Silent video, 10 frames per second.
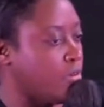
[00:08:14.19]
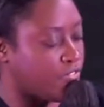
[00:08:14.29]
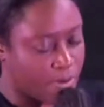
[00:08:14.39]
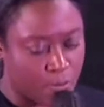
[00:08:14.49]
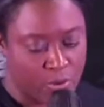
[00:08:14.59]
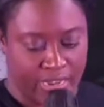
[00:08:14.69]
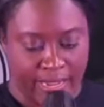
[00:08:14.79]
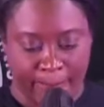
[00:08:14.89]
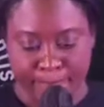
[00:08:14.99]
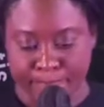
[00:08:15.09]
from
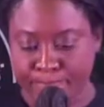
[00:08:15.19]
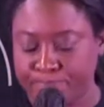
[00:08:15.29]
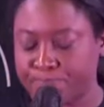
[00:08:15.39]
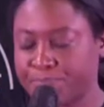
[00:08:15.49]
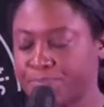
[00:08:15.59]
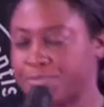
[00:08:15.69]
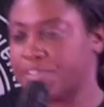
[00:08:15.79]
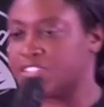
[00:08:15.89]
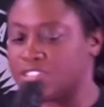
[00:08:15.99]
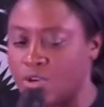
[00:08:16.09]
winning.
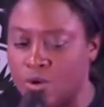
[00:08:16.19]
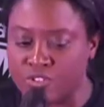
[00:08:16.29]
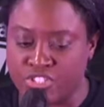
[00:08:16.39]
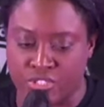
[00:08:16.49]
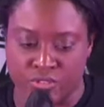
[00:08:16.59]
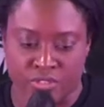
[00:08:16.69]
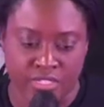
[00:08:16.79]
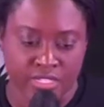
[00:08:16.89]
There's an old you